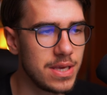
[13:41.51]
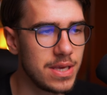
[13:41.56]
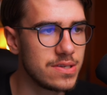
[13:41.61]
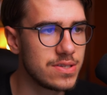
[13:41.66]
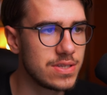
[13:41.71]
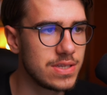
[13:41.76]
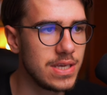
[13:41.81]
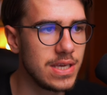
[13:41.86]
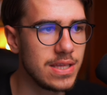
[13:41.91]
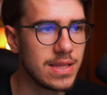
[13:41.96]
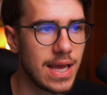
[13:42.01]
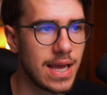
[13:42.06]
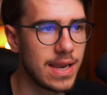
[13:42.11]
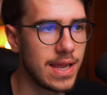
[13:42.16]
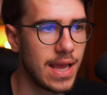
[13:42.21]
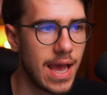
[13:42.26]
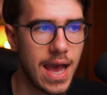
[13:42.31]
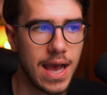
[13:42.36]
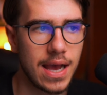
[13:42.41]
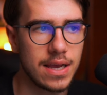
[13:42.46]
EST.
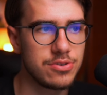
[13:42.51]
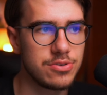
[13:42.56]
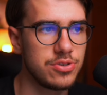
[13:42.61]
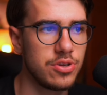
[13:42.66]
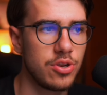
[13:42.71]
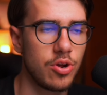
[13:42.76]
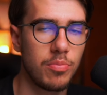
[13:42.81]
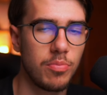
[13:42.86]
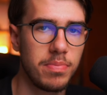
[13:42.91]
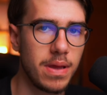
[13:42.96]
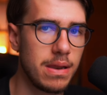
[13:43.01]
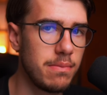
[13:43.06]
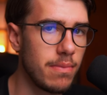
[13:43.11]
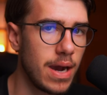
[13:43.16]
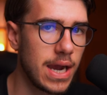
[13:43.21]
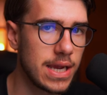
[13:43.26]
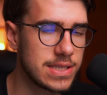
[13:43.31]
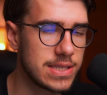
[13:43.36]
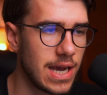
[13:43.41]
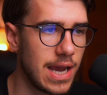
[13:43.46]
That has, been
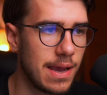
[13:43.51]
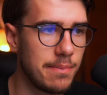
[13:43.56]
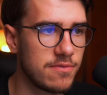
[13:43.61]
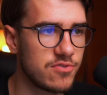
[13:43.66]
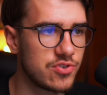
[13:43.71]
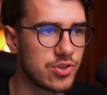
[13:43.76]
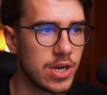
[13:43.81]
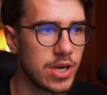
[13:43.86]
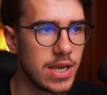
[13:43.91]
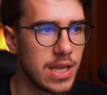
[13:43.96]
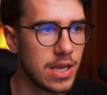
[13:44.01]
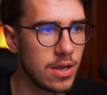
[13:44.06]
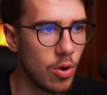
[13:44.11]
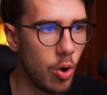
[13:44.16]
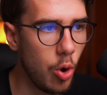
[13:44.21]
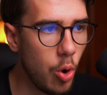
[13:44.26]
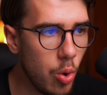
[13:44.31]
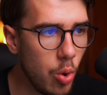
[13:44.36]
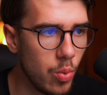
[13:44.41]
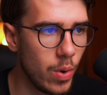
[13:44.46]
my time of trading
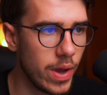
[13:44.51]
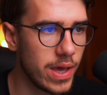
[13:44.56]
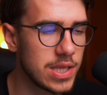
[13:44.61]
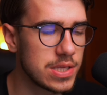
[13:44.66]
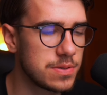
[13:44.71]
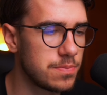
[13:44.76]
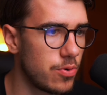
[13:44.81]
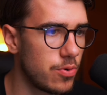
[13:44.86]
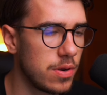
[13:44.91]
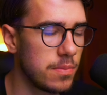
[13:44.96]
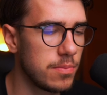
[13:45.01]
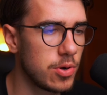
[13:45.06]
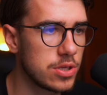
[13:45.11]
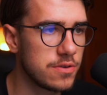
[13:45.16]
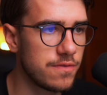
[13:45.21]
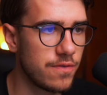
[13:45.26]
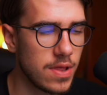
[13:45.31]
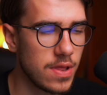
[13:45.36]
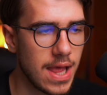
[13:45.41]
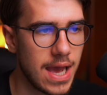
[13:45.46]
always, pretty
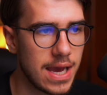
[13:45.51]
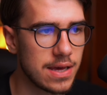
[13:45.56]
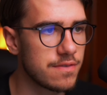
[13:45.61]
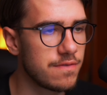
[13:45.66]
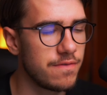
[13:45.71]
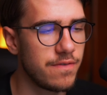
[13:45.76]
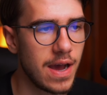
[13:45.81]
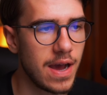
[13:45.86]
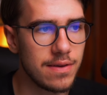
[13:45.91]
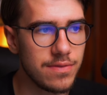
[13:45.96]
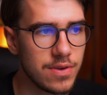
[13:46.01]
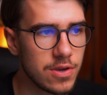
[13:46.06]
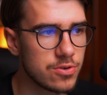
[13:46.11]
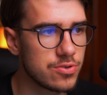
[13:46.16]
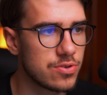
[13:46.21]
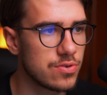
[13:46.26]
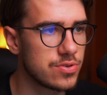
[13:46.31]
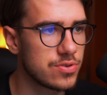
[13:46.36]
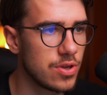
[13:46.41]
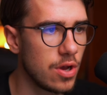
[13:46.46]
much for the last 5
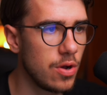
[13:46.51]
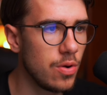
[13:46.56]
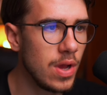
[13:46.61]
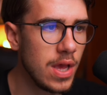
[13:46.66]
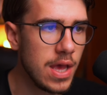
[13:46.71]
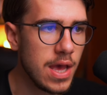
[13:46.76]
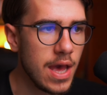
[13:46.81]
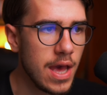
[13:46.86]
years or so.